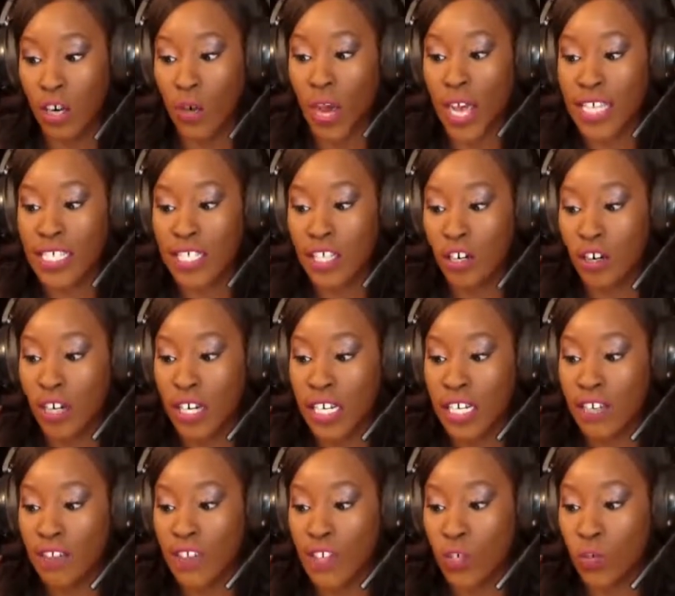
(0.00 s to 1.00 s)
as their
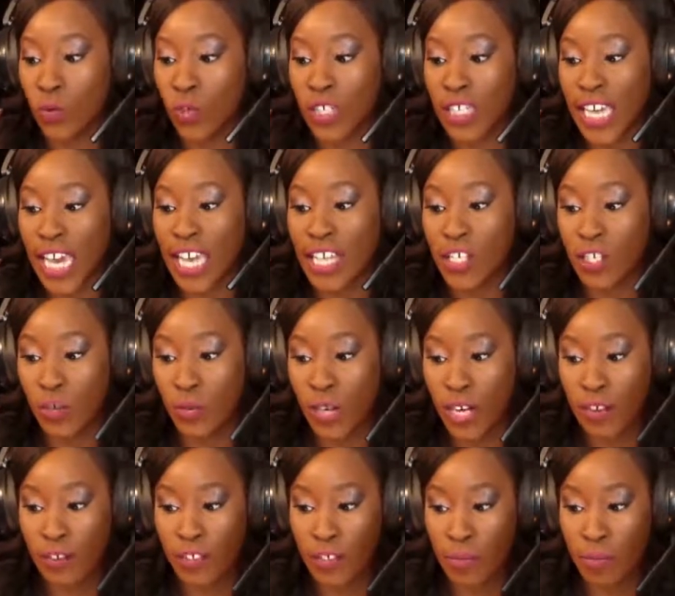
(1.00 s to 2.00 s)
individual guest or
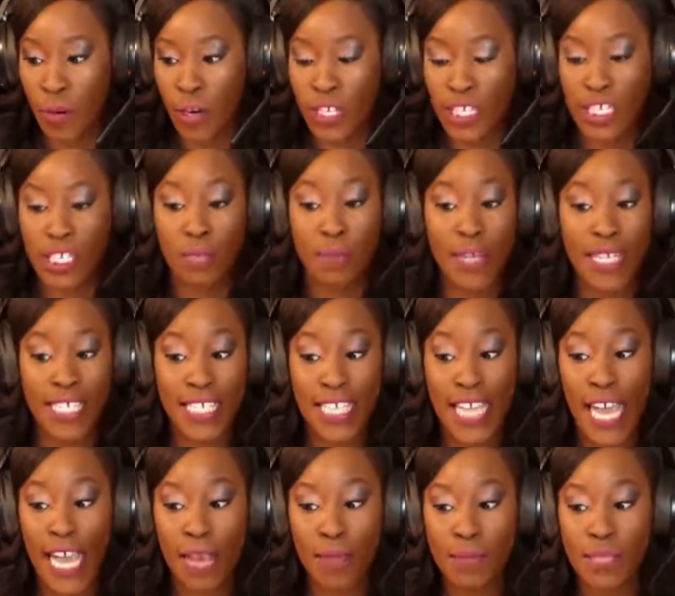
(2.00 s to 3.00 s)
whatever, participants'
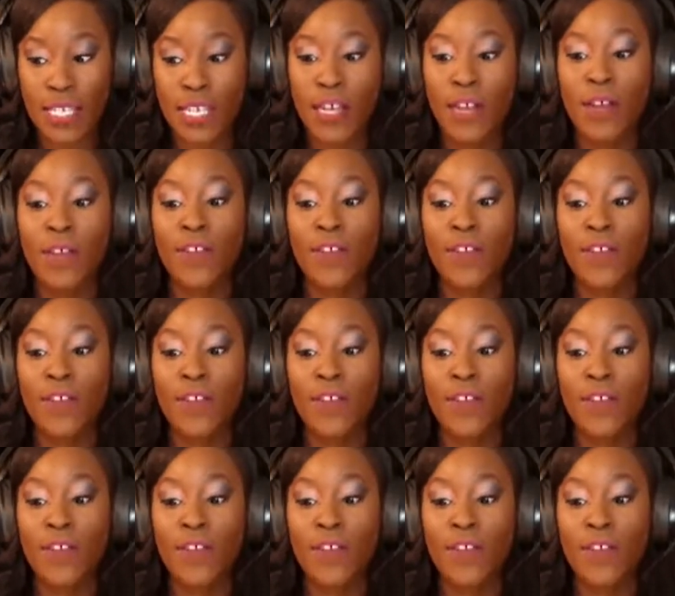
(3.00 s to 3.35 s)
names,